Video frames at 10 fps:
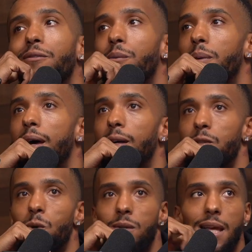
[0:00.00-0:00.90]
a different
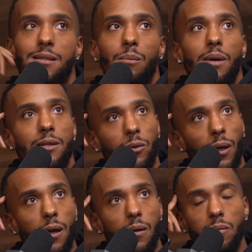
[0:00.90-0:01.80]
bag too, because that's a mental
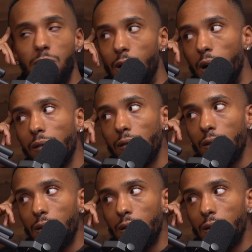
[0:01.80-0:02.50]
game, you know?